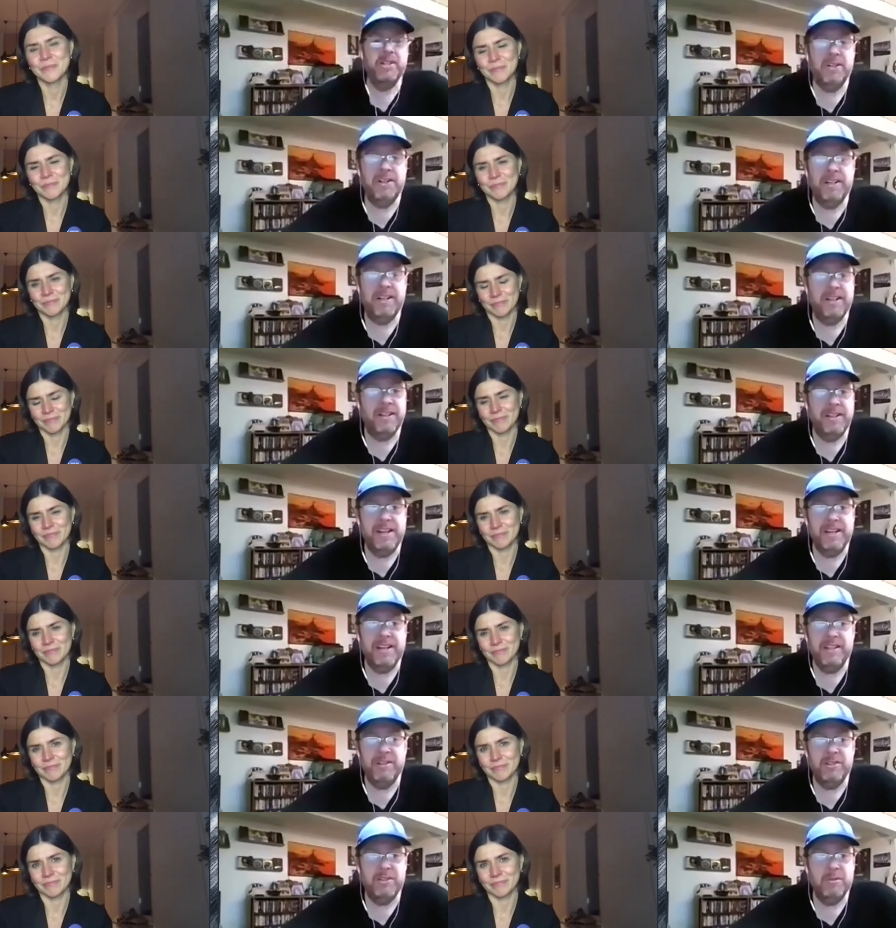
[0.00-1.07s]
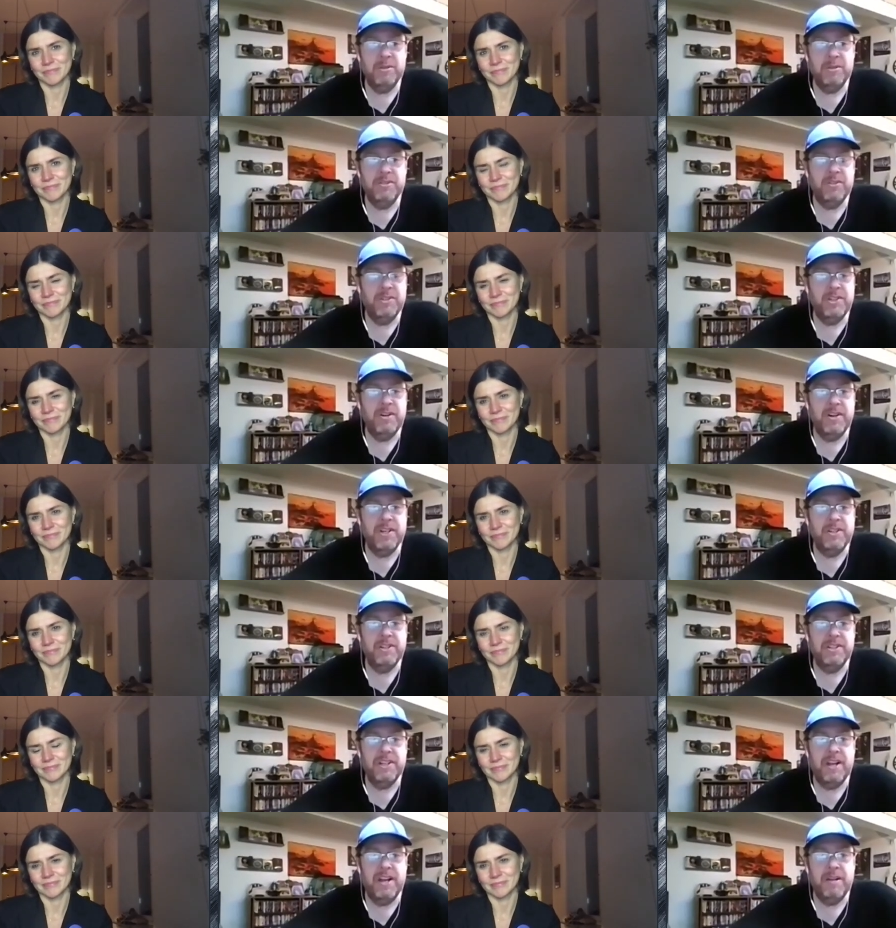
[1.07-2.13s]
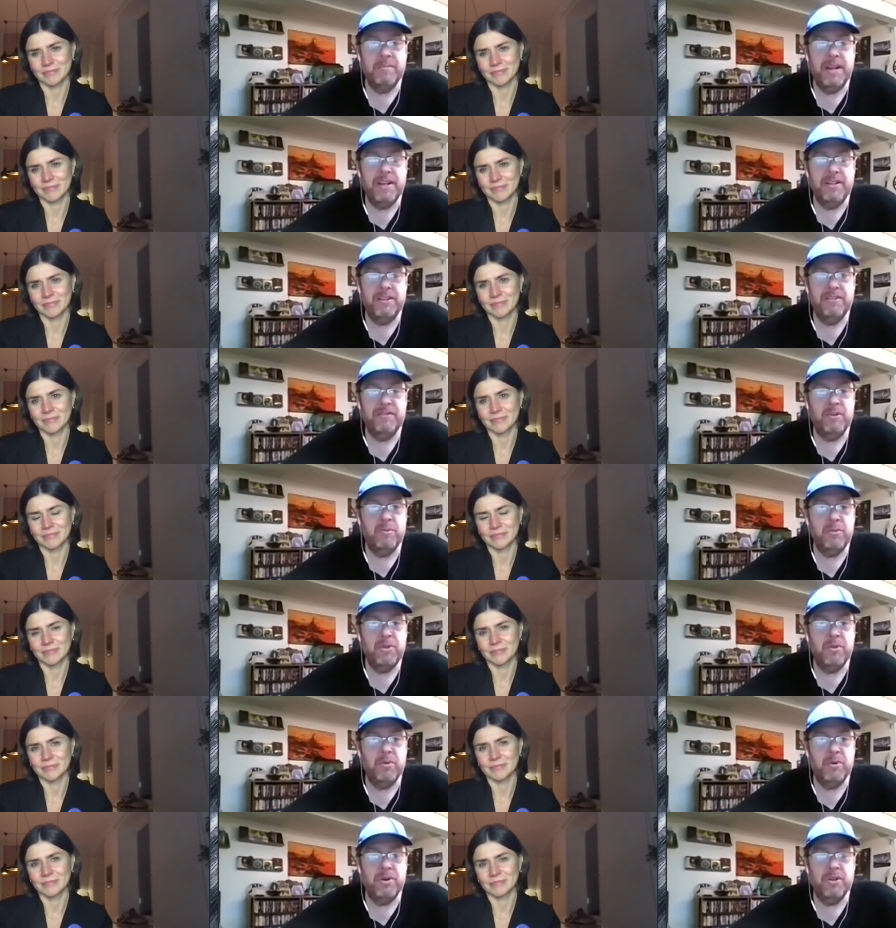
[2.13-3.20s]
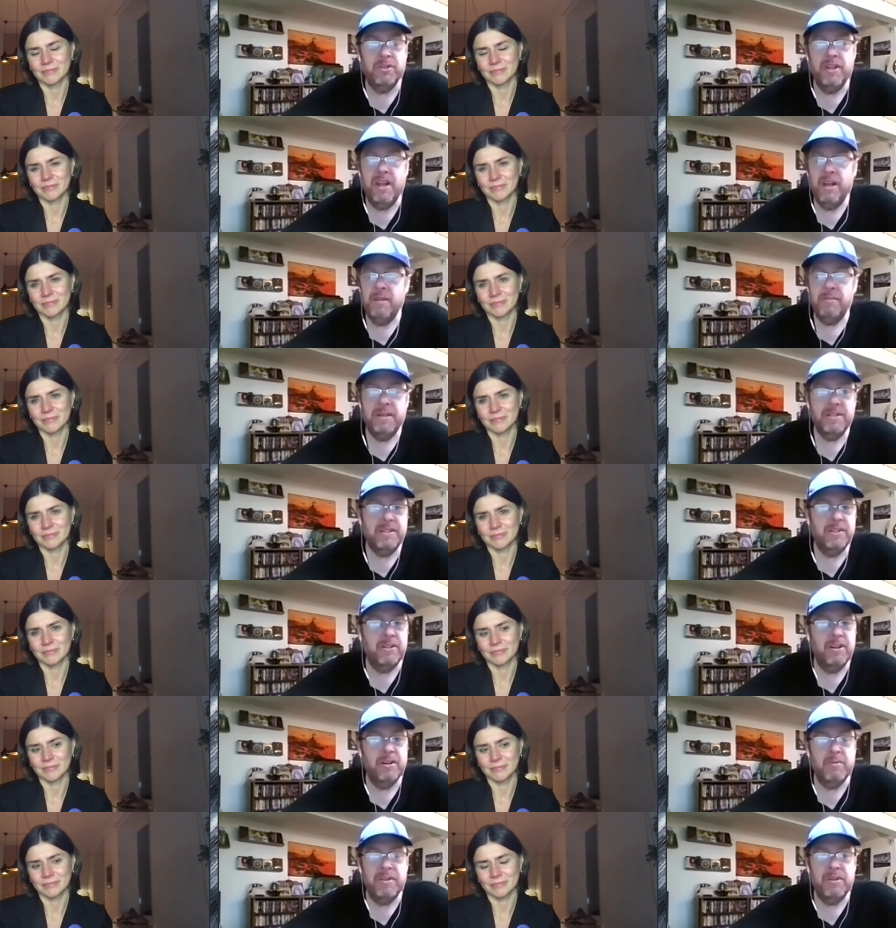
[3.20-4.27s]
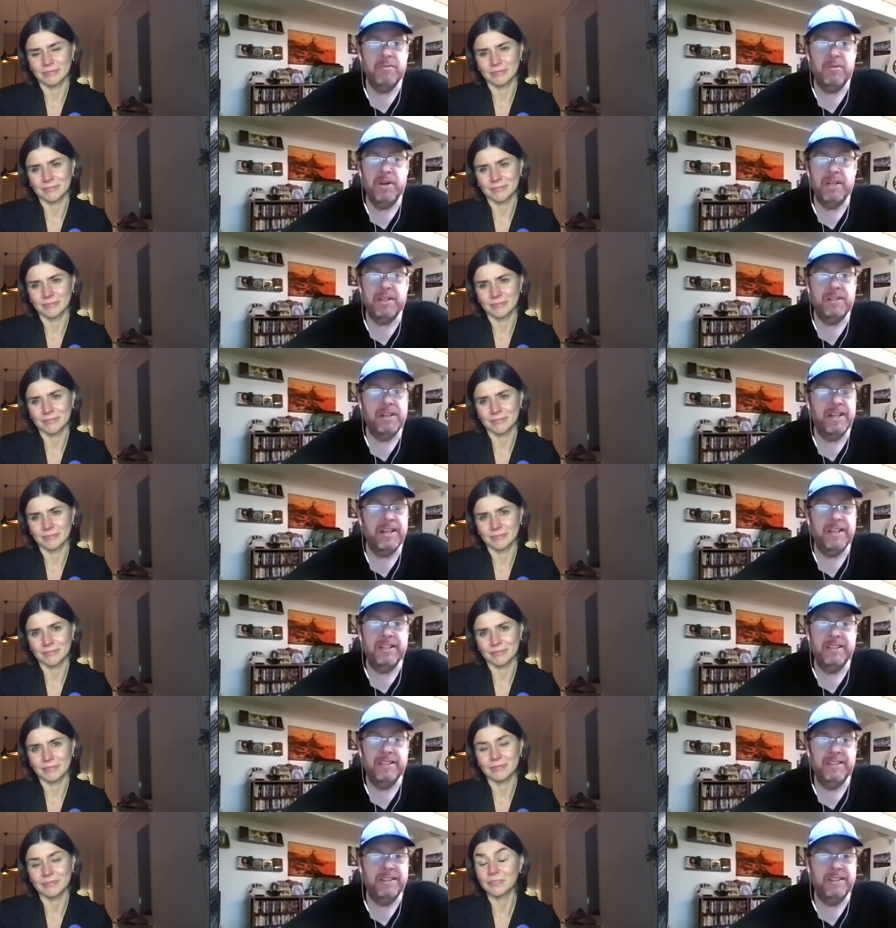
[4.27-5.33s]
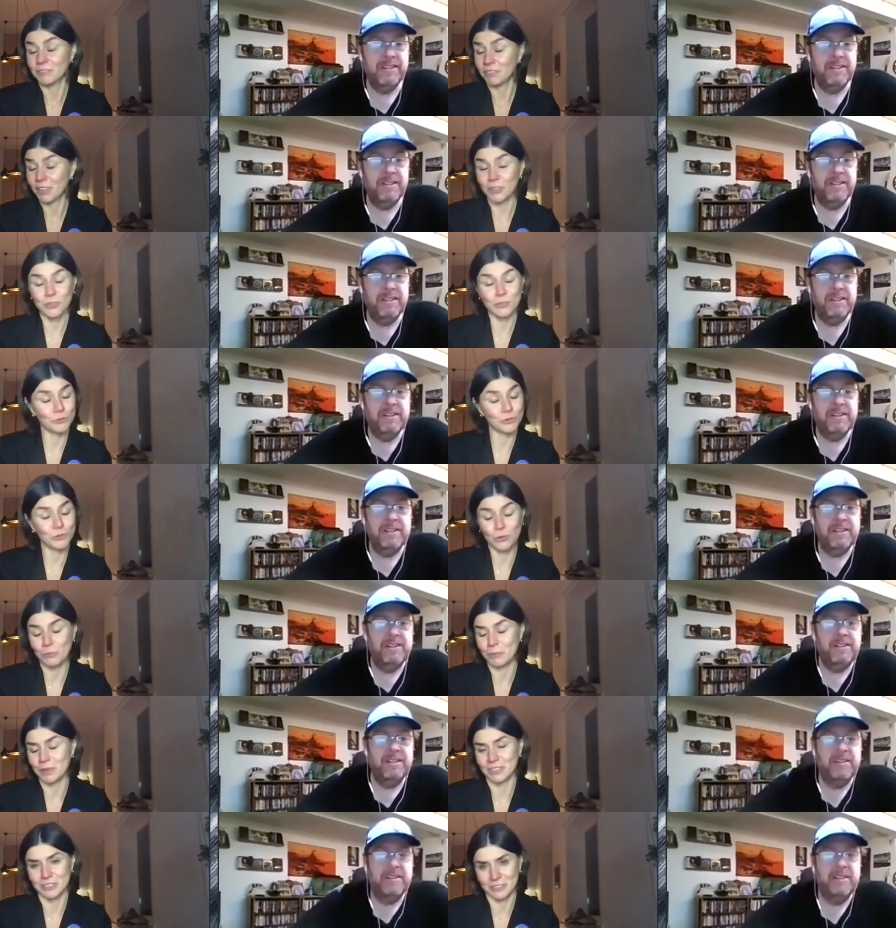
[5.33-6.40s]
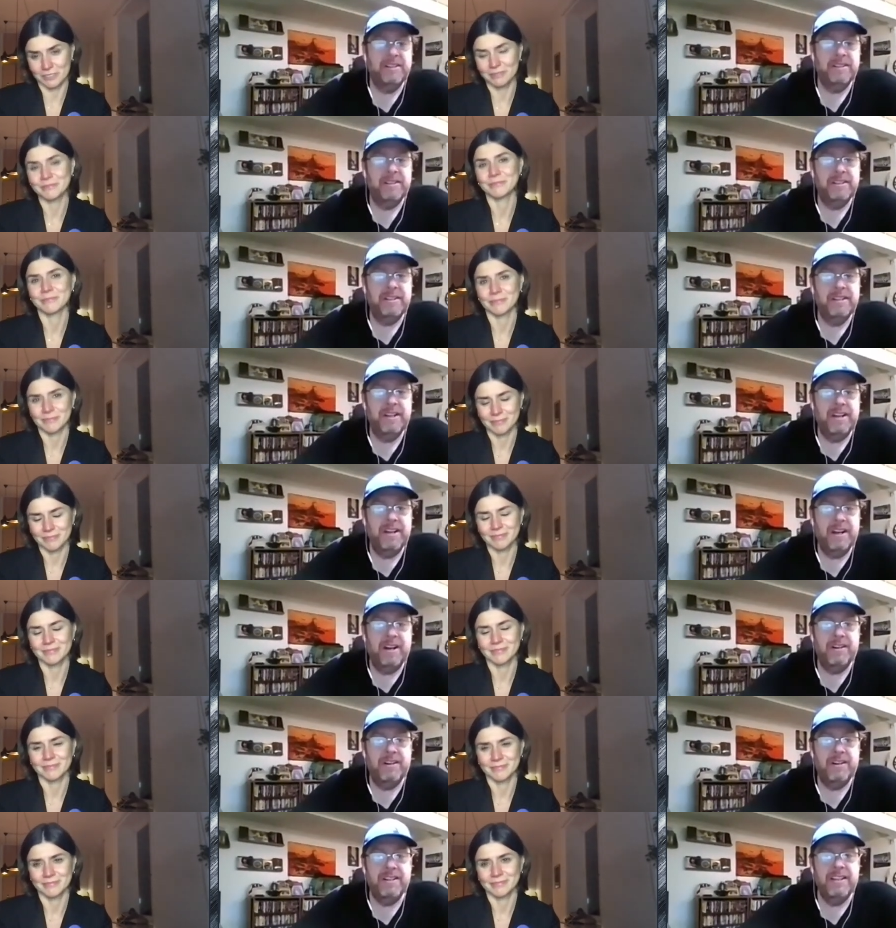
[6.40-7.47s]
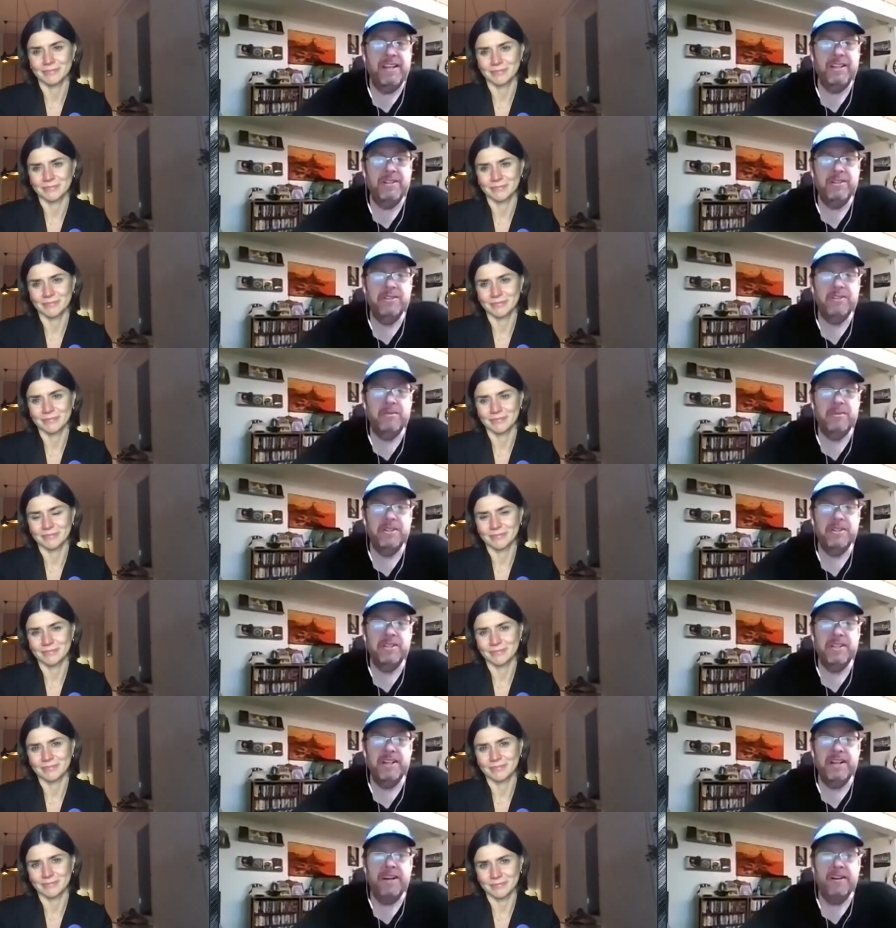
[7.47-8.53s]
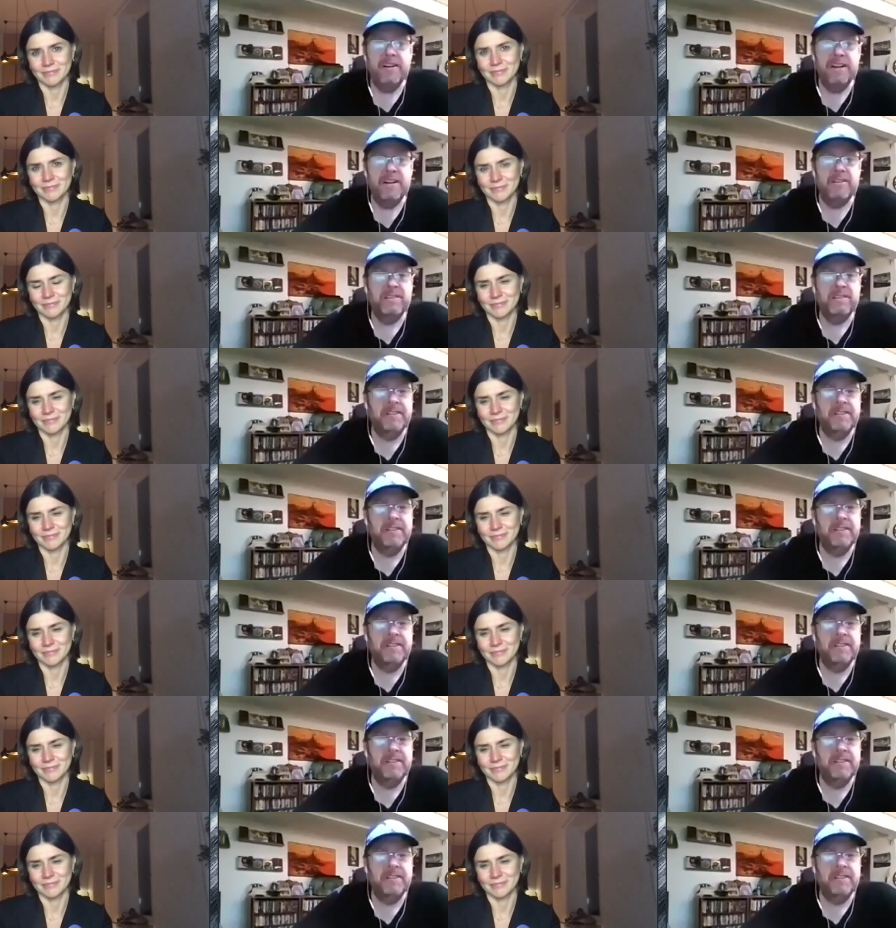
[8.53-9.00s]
Speaker 1: Uh, thank you so much for sharing your time and your film with the world. Best of luck with it. Break a leg.
Speaker 2: Thank you so much.
Speaker 1: All right. Thank you so much. Take care now.